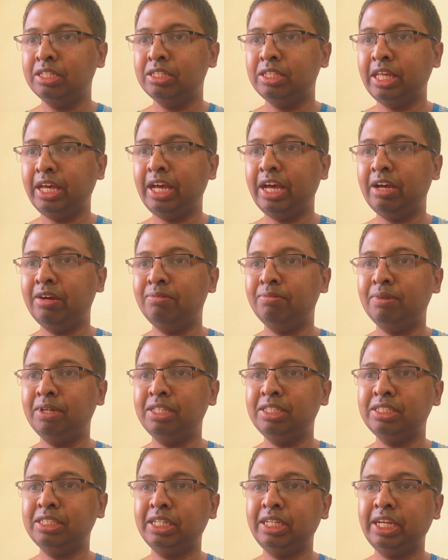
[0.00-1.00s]
They have
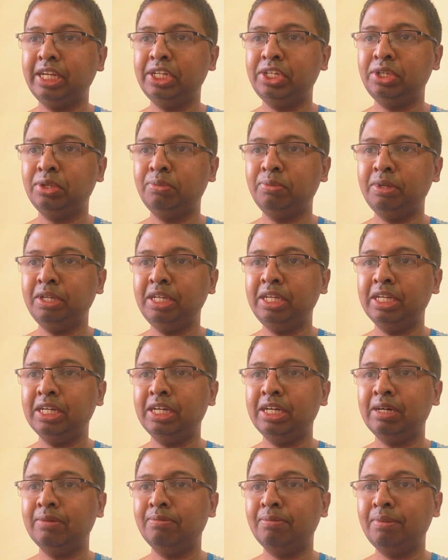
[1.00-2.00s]
mentioned it to be a